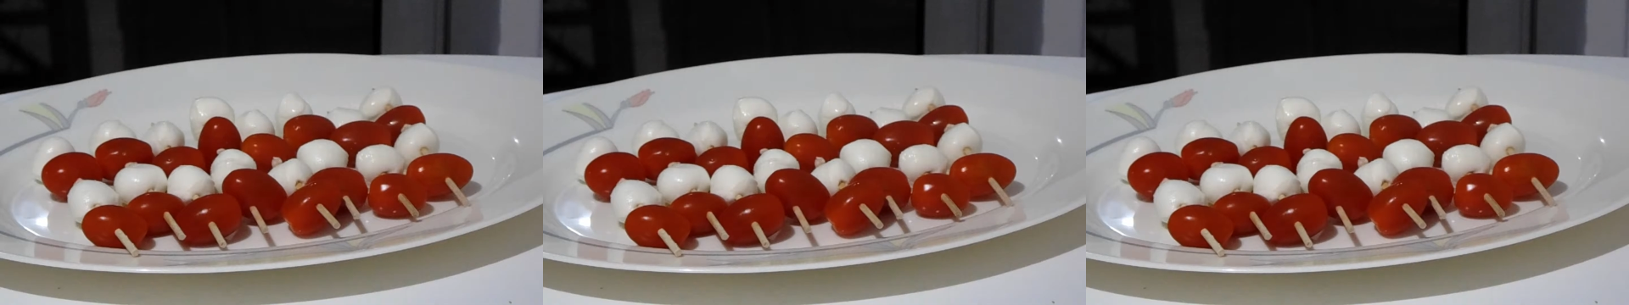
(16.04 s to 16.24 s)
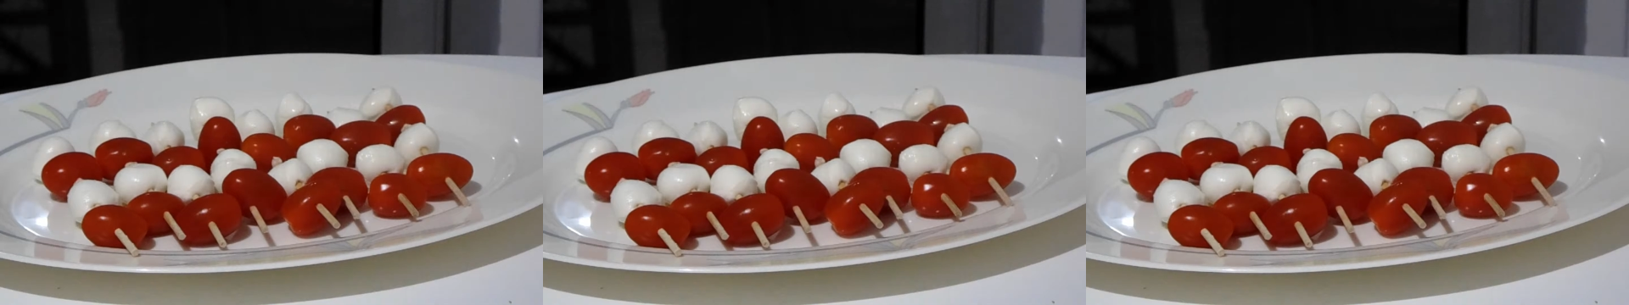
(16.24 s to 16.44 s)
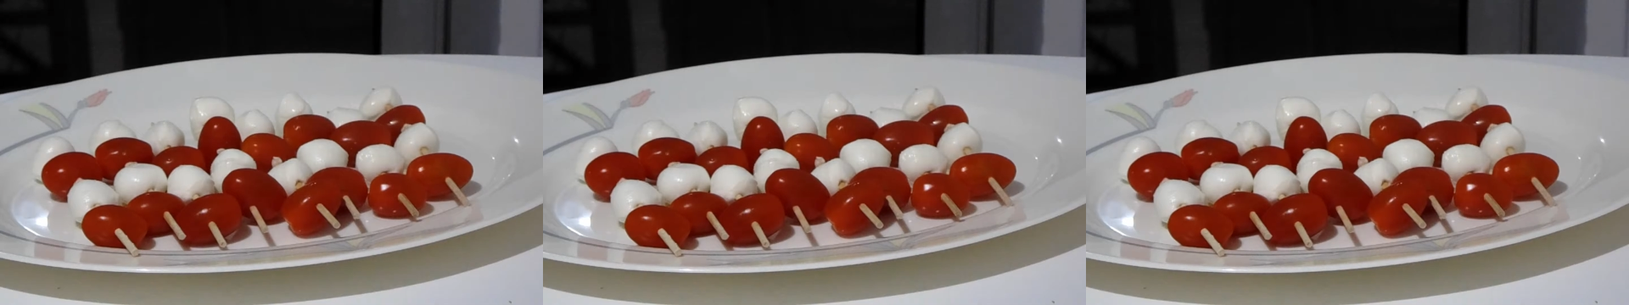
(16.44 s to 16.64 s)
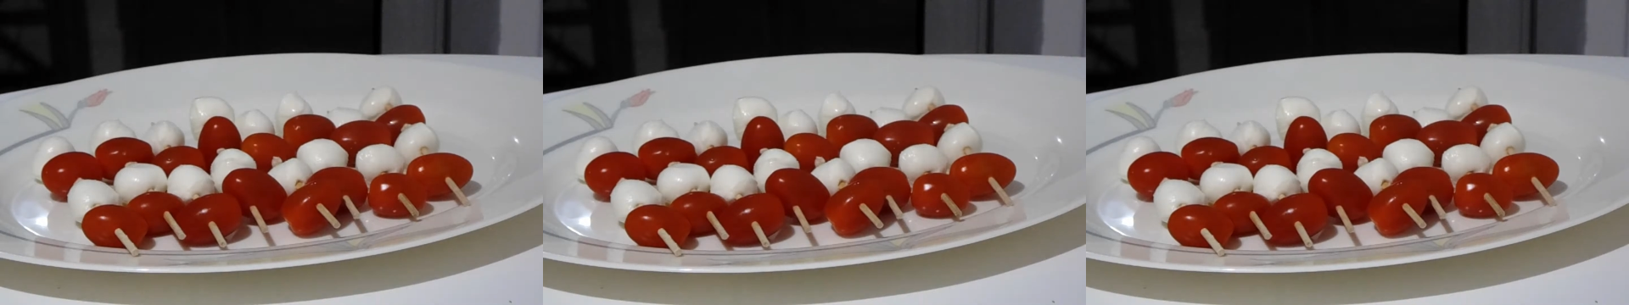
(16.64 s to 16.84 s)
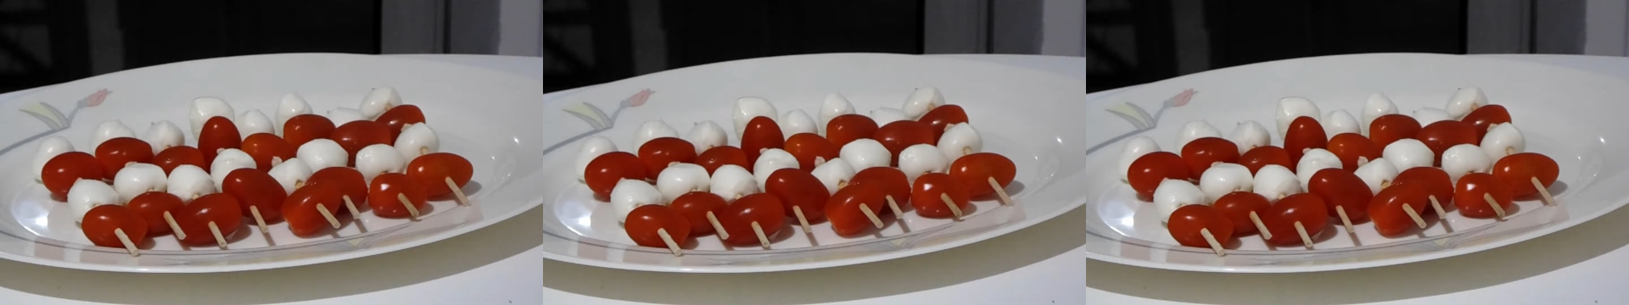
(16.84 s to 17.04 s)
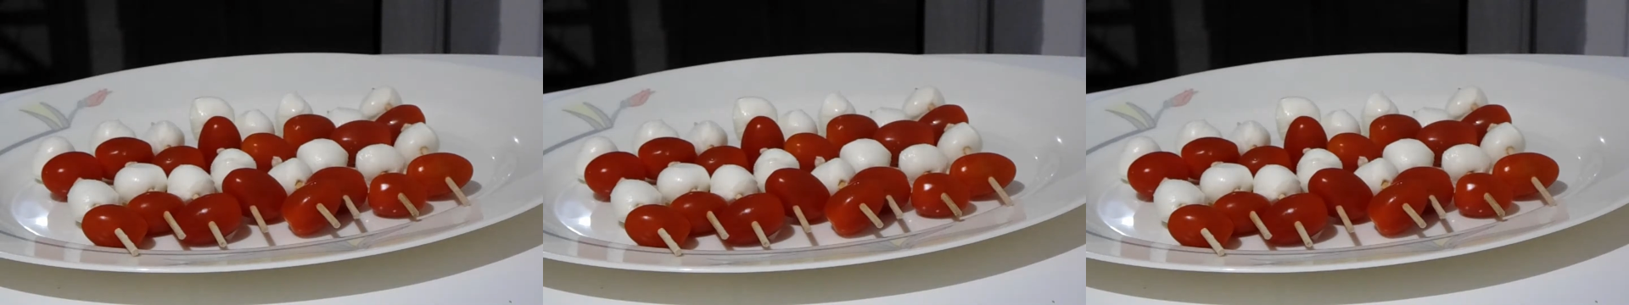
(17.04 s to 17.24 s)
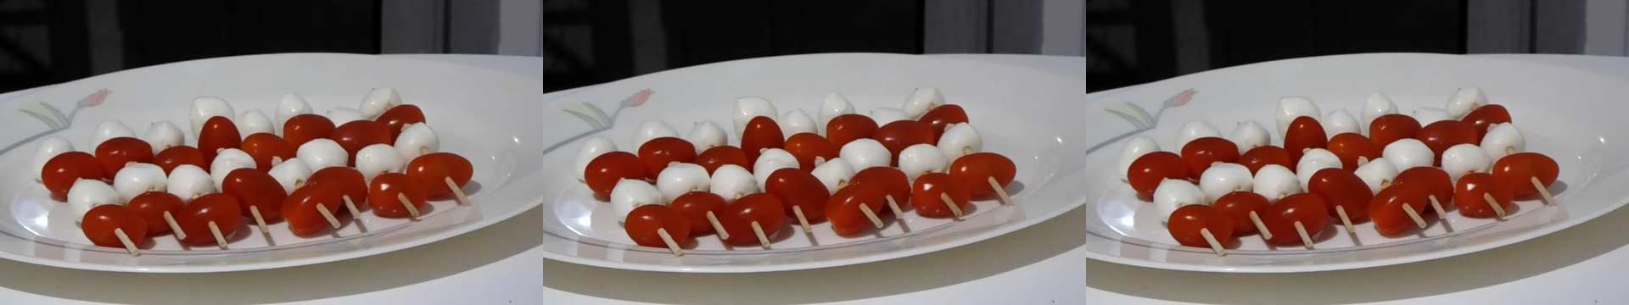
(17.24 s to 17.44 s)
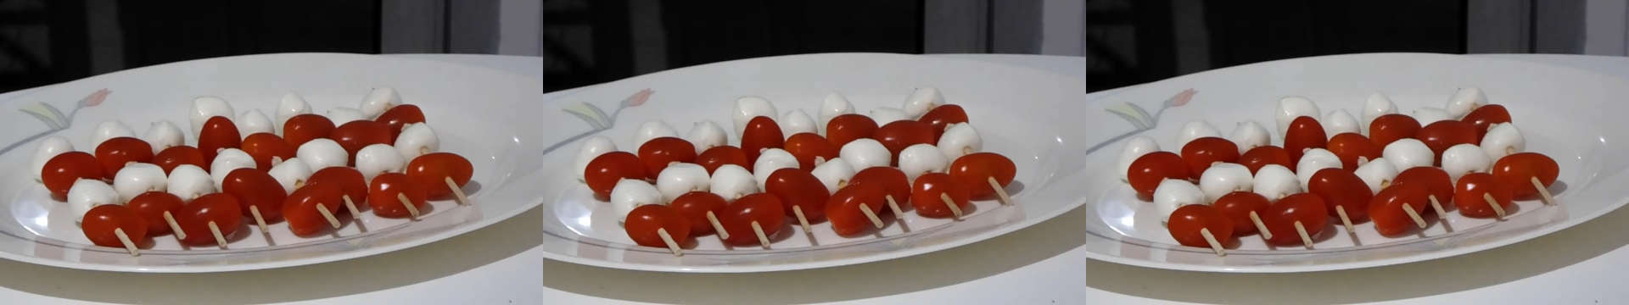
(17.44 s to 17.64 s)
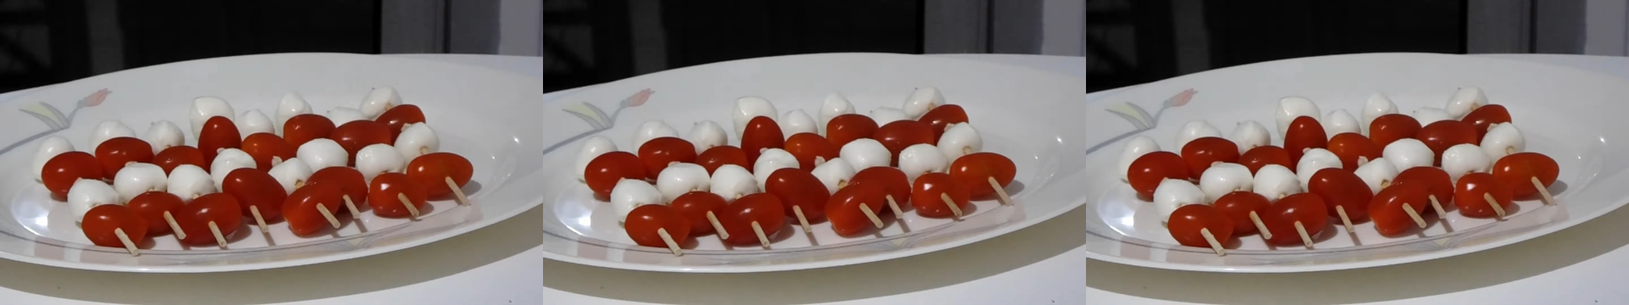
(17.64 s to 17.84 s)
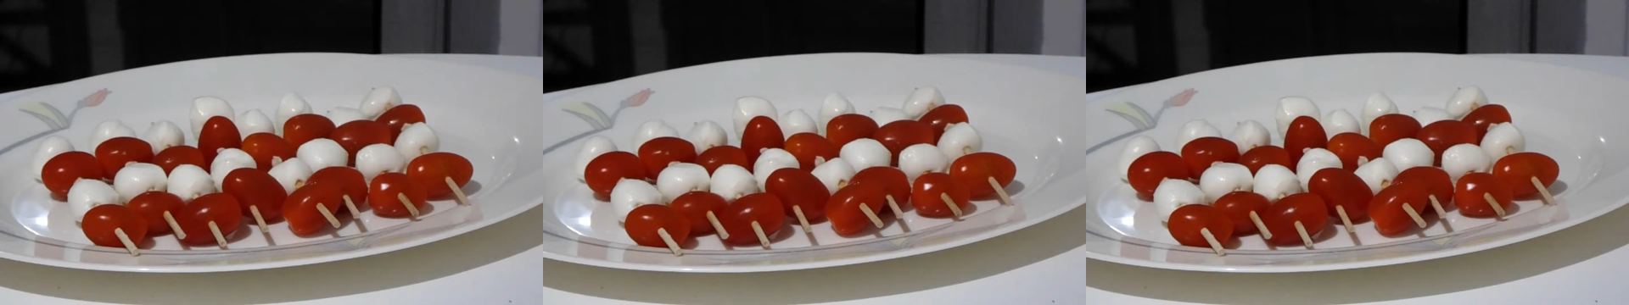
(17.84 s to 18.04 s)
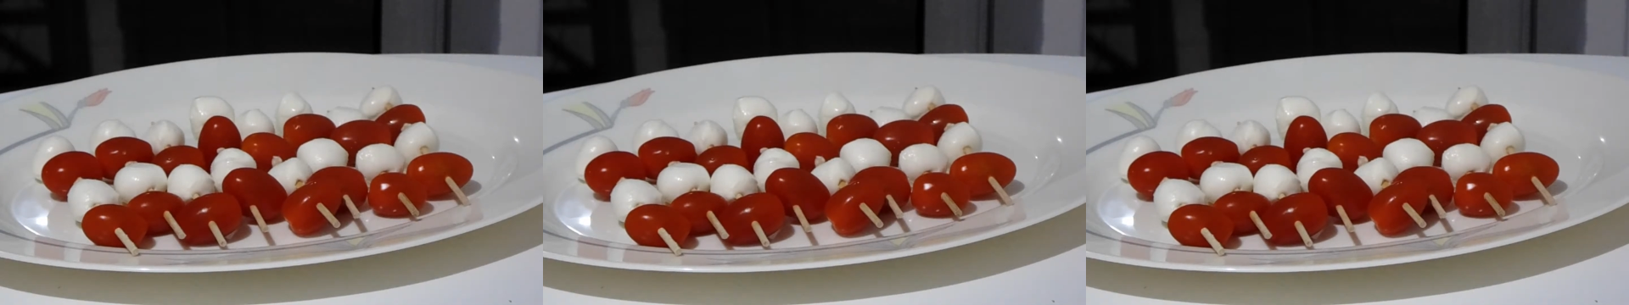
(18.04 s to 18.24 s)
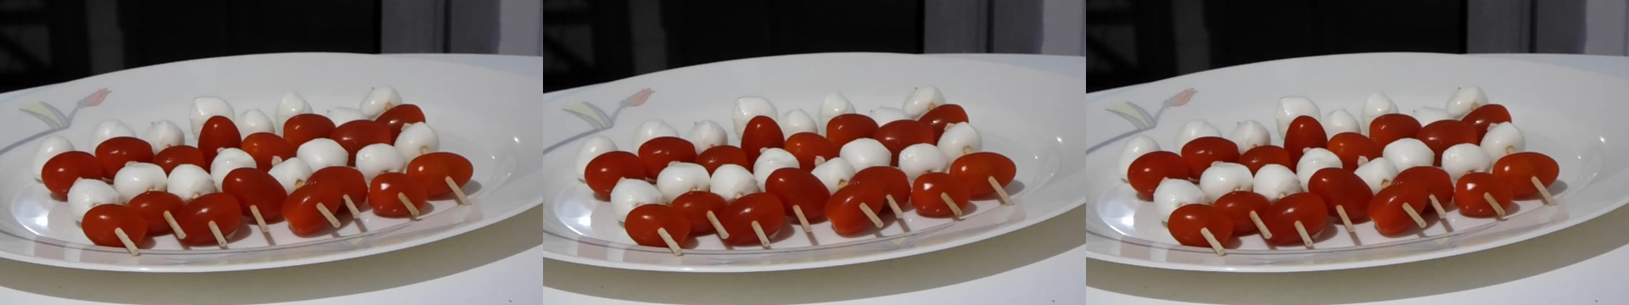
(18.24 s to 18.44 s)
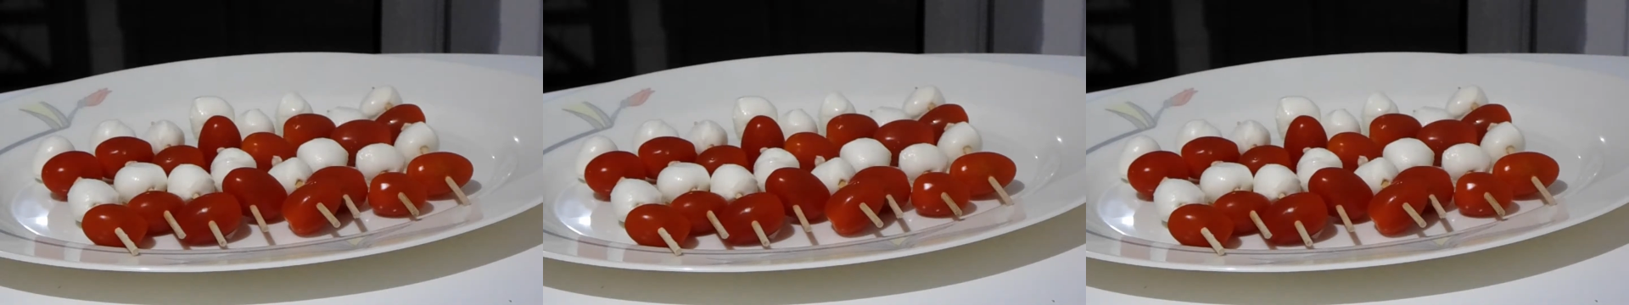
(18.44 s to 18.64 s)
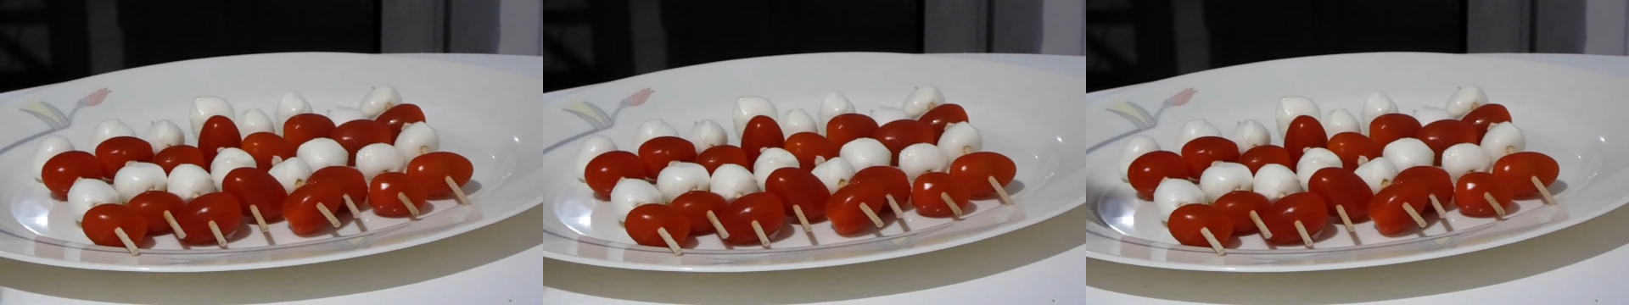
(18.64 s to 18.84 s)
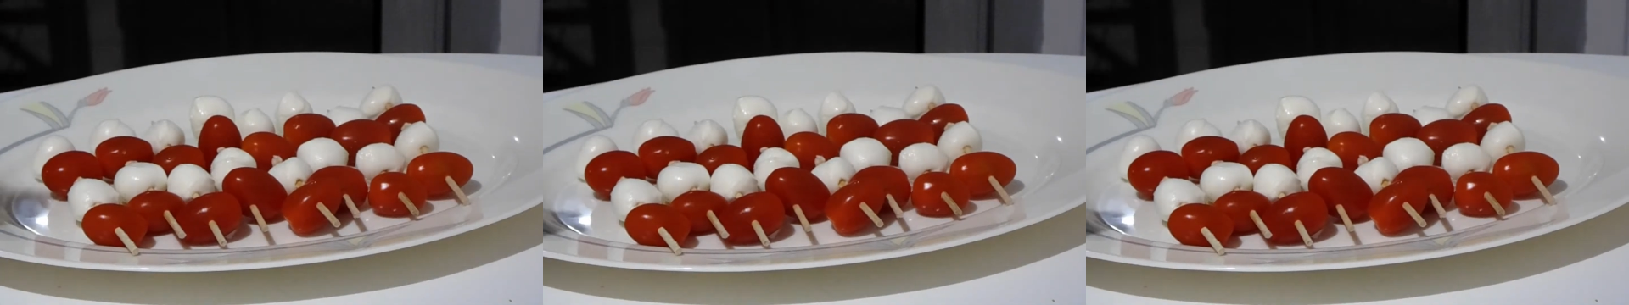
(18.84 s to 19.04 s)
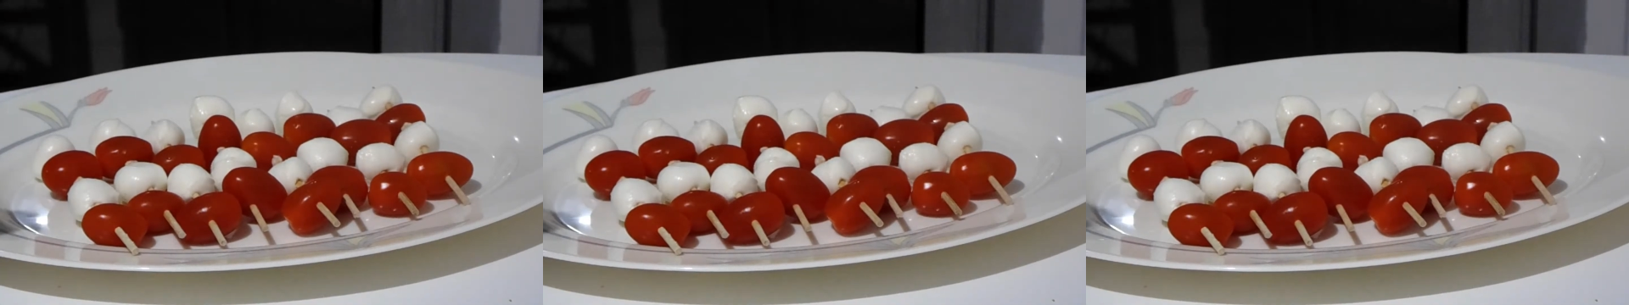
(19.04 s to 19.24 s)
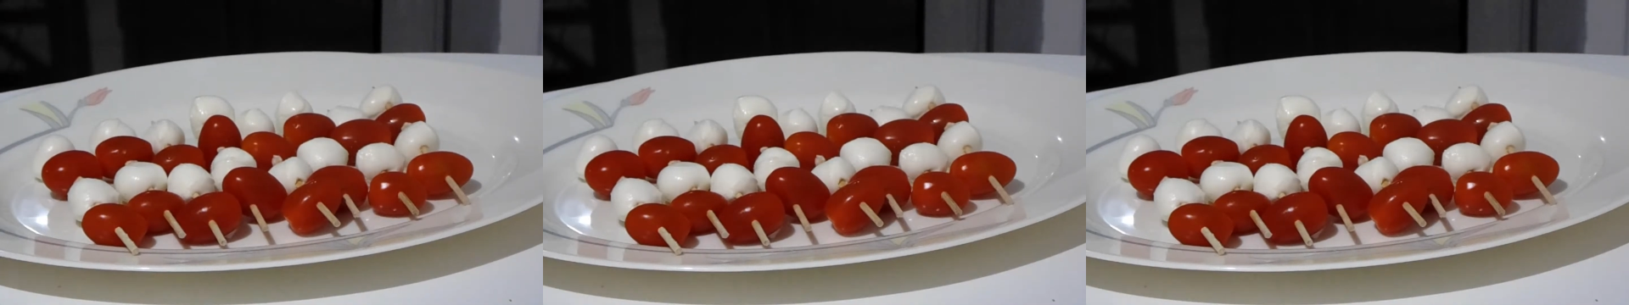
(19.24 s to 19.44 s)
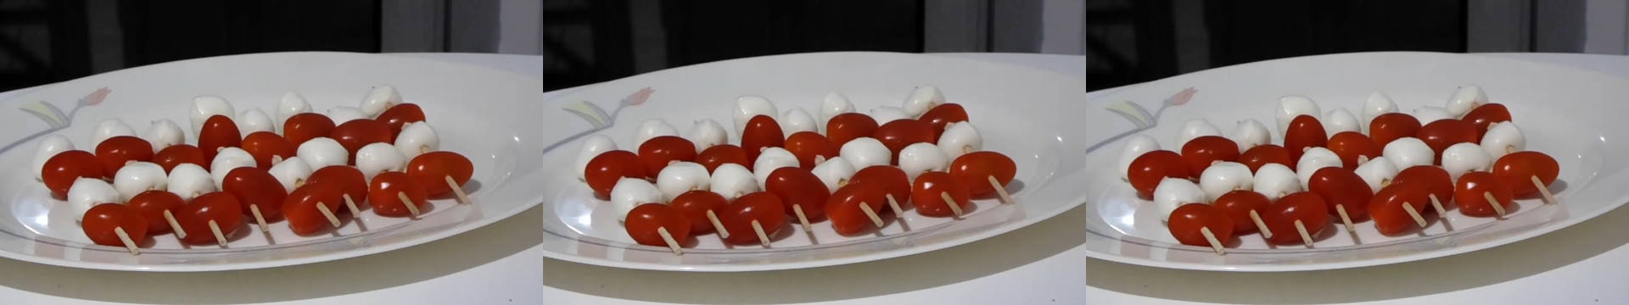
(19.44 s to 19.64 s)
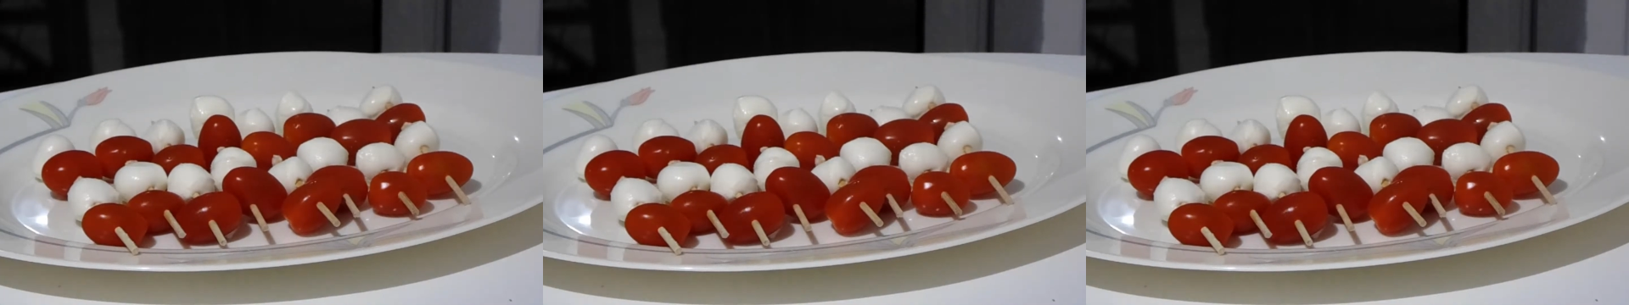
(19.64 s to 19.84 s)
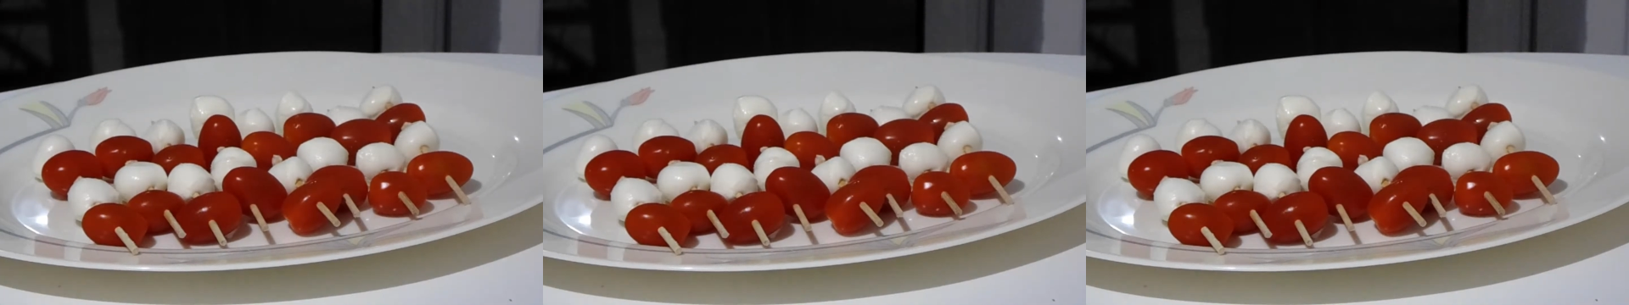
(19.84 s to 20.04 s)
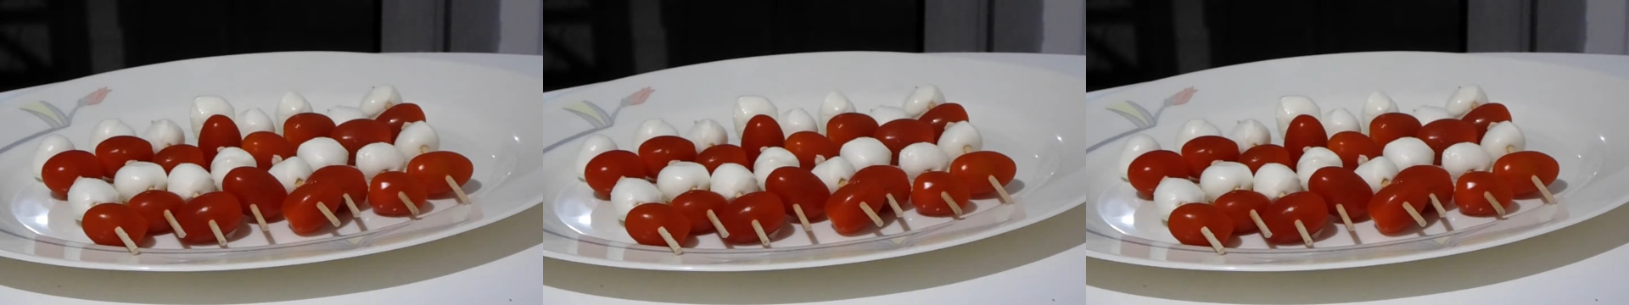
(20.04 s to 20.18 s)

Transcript: Nobody's mouth can be seen.